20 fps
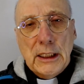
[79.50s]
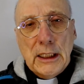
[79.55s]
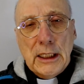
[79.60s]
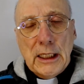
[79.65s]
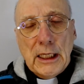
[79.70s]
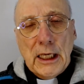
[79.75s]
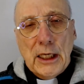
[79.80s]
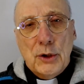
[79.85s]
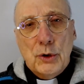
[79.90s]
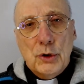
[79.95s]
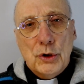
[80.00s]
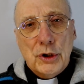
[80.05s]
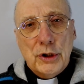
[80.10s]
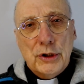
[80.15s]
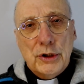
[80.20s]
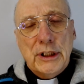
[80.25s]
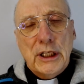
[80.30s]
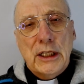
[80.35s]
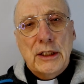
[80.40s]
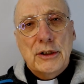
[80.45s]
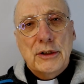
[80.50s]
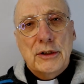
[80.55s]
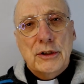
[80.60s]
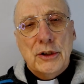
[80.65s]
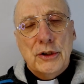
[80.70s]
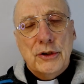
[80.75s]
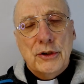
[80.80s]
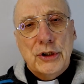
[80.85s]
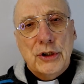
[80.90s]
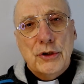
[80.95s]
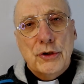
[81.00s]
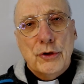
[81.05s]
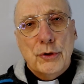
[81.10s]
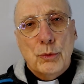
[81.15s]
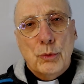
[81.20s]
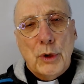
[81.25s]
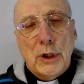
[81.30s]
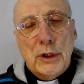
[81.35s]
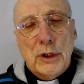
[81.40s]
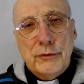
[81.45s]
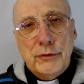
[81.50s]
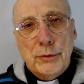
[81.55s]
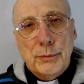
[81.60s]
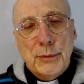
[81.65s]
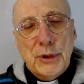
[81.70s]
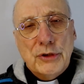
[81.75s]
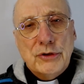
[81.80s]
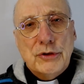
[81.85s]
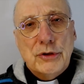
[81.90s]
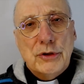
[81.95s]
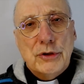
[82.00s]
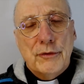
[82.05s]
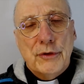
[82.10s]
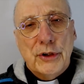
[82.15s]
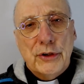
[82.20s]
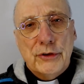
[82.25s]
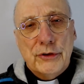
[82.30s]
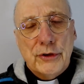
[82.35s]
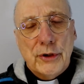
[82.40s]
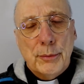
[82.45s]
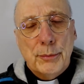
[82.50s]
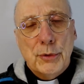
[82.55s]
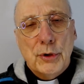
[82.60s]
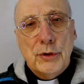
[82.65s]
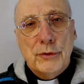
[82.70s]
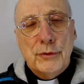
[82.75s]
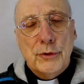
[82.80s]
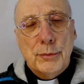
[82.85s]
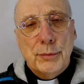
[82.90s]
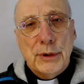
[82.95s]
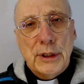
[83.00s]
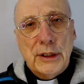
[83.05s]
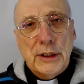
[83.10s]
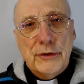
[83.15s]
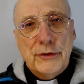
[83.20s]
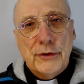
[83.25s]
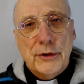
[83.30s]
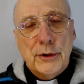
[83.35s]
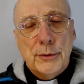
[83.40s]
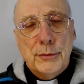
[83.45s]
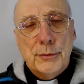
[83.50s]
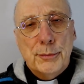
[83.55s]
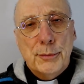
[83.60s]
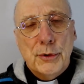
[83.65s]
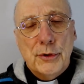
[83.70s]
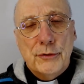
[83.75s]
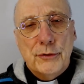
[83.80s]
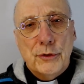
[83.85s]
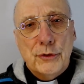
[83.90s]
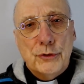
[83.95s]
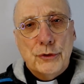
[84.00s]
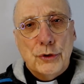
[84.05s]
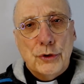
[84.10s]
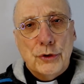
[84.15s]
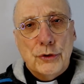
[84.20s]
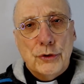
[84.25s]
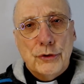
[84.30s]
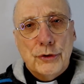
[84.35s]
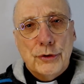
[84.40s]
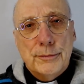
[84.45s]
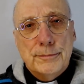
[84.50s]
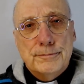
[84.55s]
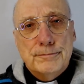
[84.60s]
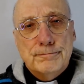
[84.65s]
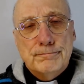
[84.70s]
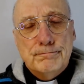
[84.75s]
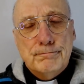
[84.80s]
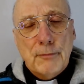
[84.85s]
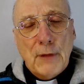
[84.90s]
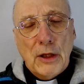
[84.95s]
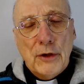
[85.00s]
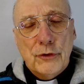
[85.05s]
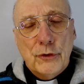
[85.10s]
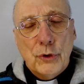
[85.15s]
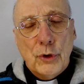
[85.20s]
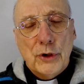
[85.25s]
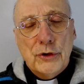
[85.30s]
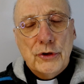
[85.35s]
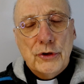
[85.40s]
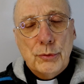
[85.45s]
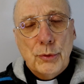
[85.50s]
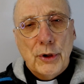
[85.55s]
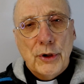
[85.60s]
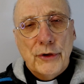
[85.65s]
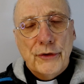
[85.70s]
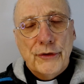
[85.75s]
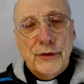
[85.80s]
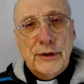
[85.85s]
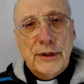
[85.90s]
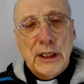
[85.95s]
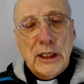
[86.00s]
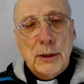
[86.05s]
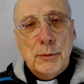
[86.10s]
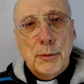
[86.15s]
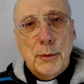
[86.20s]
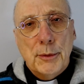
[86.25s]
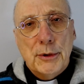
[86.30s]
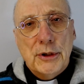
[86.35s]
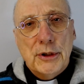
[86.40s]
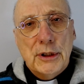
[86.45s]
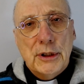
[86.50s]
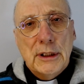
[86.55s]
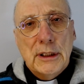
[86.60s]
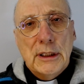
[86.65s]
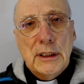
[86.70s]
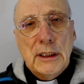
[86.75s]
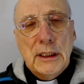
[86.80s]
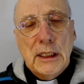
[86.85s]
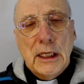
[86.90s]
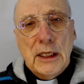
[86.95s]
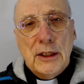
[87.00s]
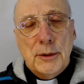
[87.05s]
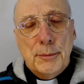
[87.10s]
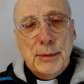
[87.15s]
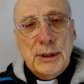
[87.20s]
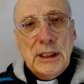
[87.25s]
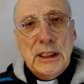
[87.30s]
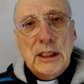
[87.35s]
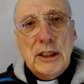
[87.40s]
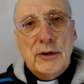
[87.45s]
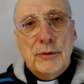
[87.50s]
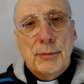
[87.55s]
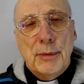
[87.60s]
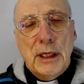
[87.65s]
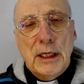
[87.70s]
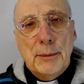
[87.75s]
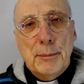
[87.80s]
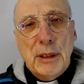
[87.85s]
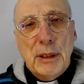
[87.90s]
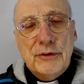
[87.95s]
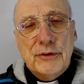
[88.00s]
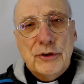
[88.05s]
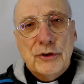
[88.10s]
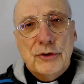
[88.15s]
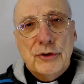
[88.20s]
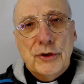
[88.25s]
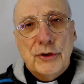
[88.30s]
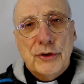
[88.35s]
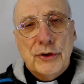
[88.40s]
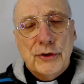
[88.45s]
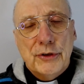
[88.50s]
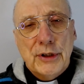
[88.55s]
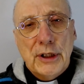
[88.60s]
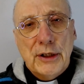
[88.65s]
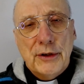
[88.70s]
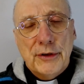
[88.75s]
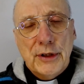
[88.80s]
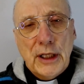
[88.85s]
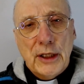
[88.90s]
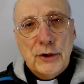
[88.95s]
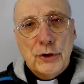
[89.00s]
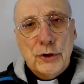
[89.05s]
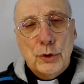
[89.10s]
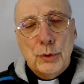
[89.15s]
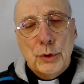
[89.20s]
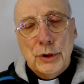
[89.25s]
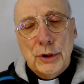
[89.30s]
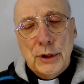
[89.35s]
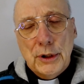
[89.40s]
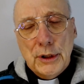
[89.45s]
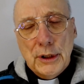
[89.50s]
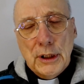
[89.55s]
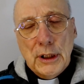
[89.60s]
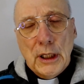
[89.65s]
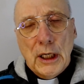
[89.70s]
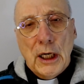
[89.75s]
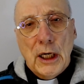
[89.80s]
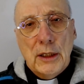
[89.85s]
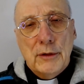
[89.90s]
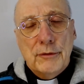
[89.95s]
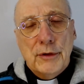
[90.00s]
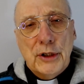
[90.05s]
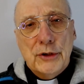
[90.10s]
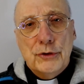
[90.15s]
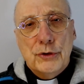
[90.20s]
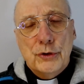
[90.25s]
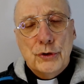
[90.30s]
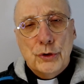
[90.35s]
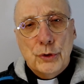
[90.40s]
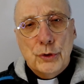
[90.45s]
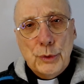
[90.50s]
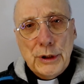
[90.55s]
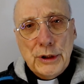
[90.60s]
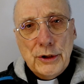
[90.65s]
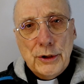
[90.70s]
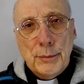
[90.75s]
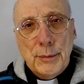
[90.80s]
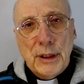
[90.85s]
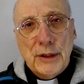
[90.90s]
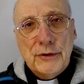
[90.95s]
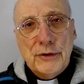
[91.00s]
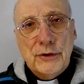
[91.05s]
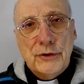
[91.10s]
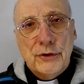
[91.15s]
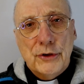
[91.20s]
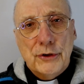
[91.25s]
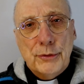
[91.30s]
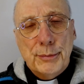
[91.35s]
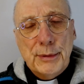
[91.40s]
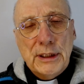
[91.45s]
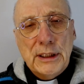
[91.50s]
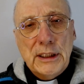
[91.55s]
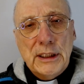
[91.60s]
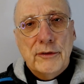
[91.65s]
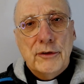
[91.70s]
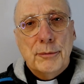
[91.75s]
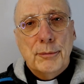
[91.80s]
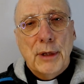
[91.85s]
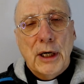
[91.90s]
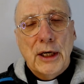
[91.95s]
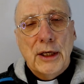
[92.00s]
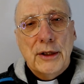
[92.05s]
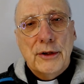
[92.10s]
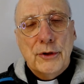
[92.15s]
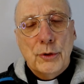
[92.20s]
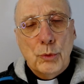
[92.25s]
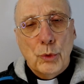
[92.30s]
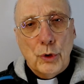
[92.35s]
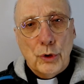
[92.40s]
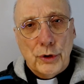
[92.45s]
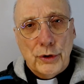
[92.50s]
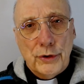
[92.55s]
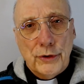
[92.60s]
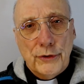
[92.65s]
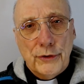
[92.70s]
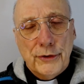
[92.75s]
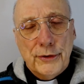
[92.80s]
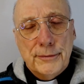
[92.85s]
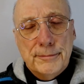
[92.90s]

and he'll continue the wonderful mission of this beautiful place, this beautiful church. So I just want to take a moment at the beginning of my message just to say thank you, and I invite you to read the message that's been given by the wardens.